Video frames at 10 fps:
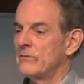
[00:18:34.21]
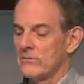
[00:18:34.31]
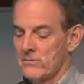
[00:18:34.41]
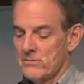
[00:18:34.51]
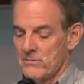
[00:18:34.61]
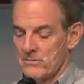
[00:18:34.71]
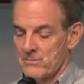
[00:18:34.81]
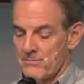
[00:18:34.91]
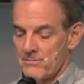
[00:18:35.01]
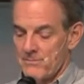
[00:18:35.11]

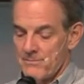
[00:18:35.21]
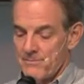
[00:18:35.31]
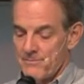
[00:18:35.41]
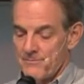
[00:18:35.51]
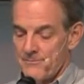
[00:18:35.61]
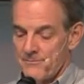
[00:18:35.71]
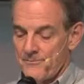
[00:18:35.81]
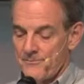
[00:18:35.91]
Nobody speaks.